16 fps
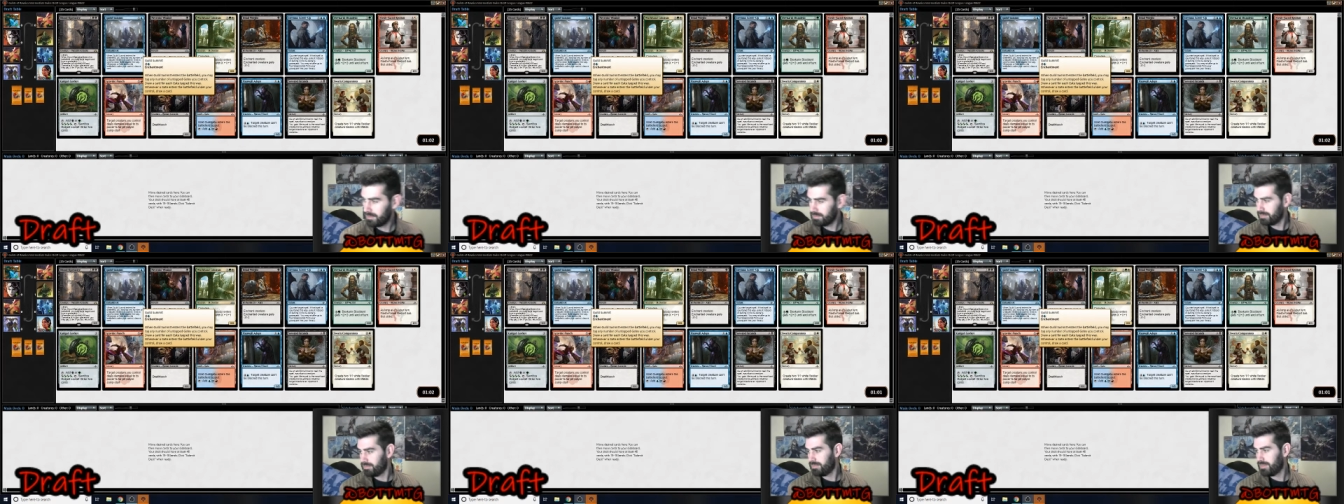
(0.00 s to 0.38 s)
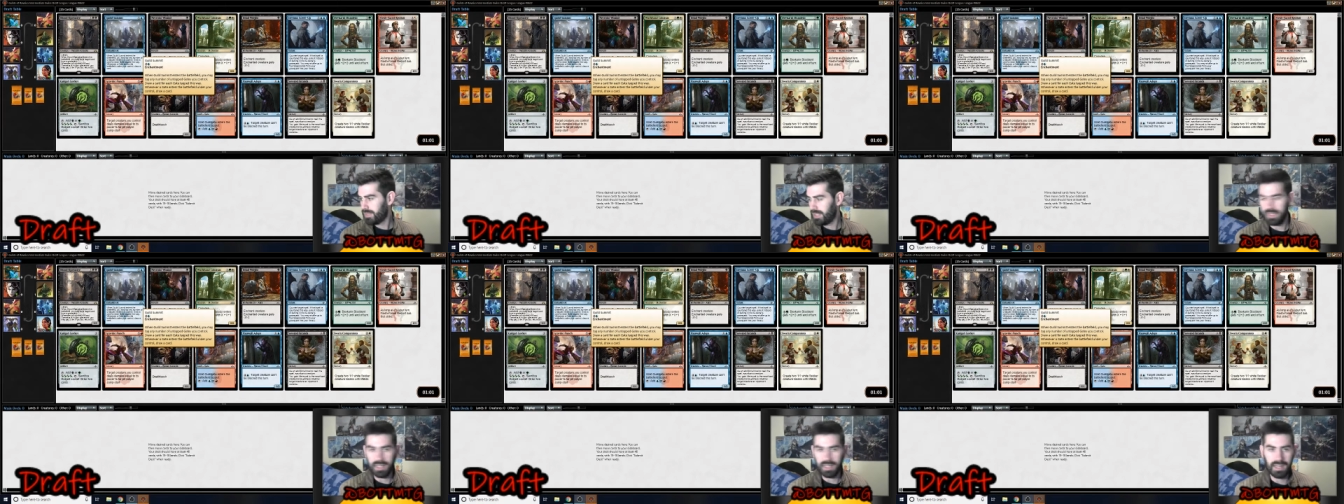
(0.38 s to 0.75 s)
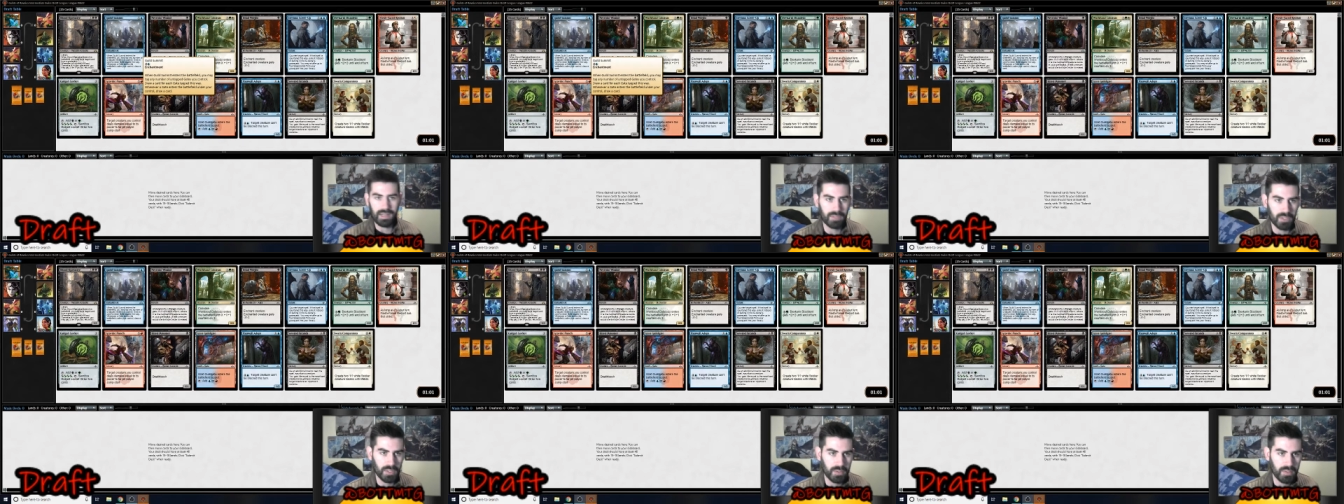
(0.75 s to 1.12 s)
Yeah, that'll have
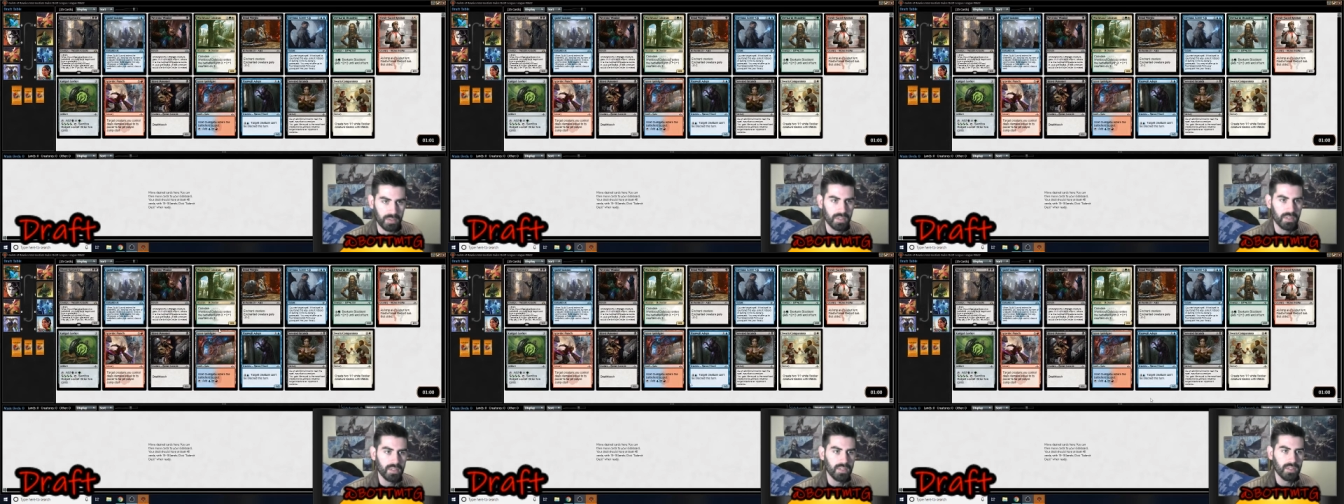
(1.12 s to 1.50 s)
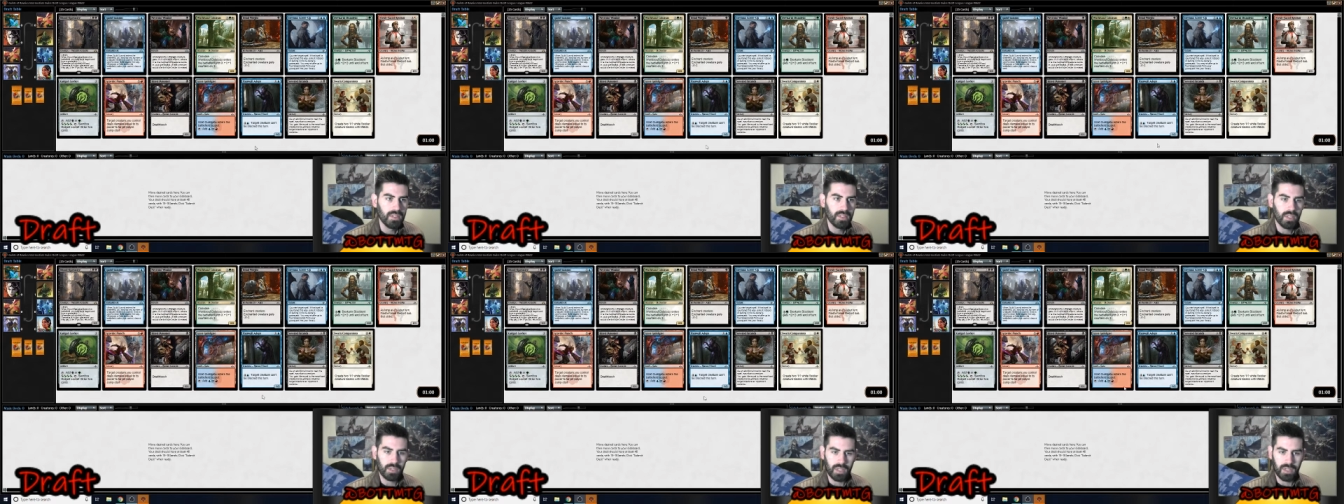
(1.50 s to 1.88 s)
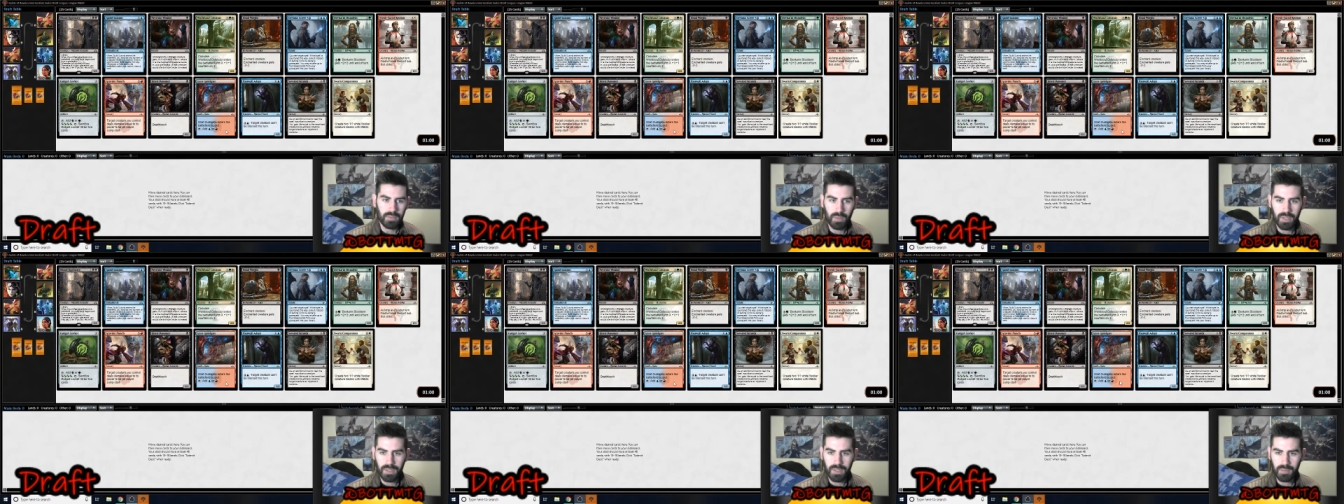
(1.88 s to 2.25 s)
to do. Okay,
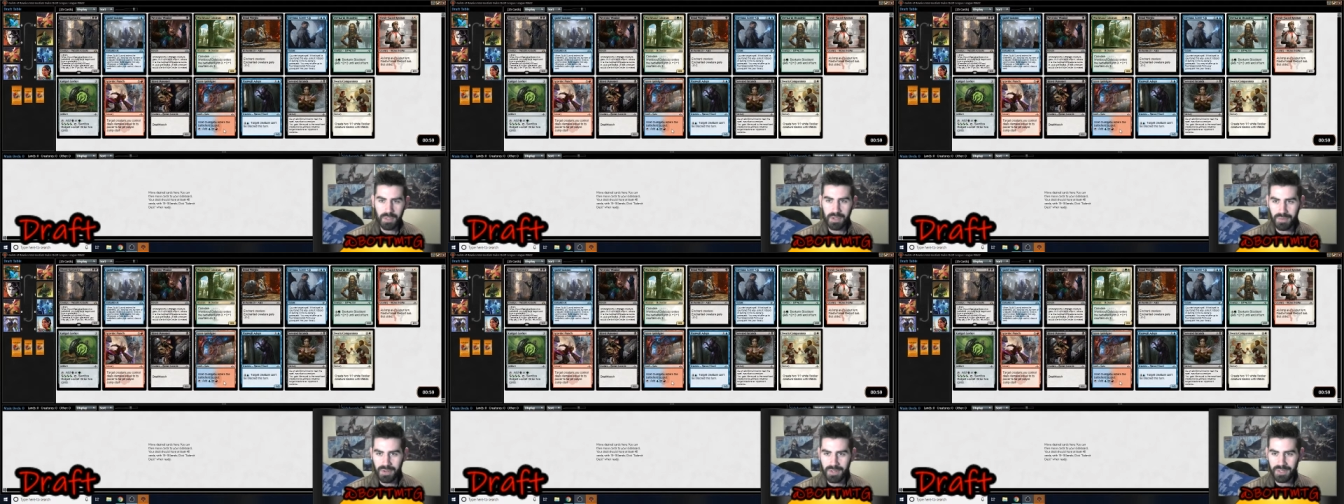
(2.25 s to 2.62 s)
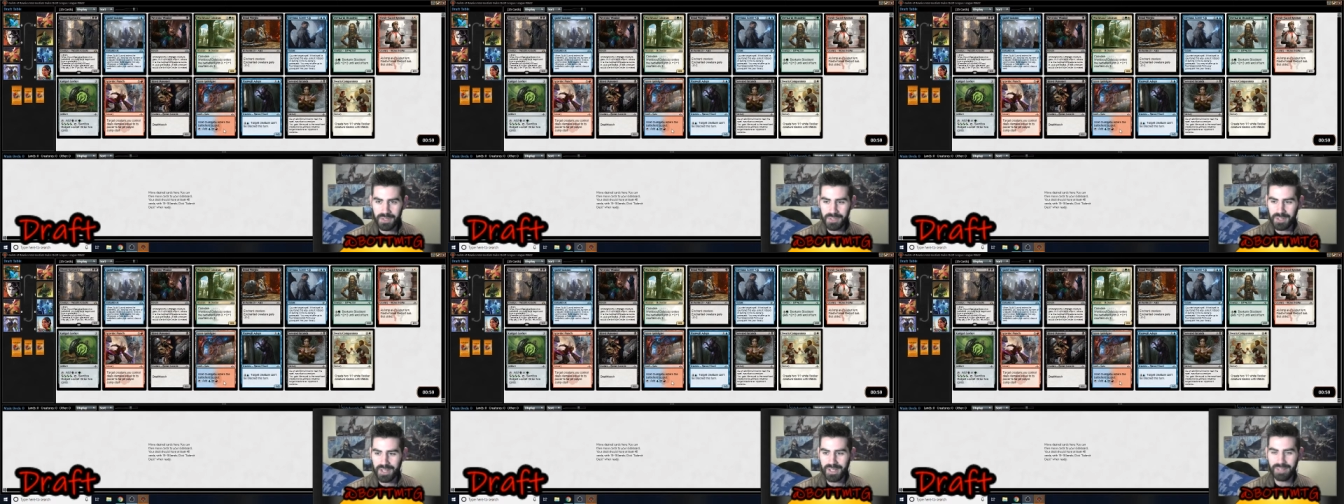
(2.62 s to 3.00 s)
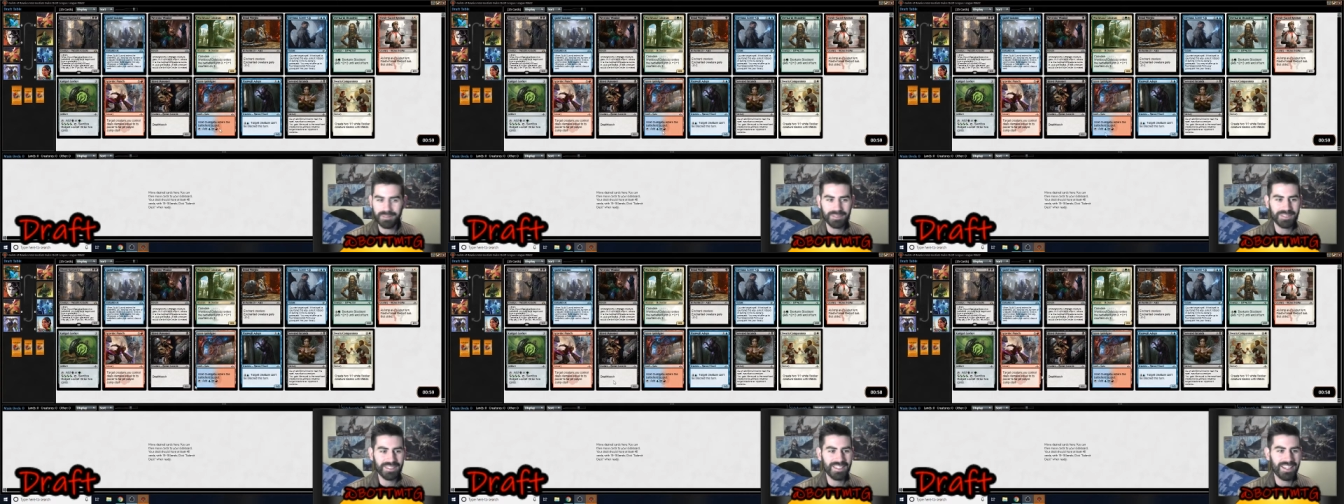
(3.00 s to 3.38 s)
well, we're here for another draft.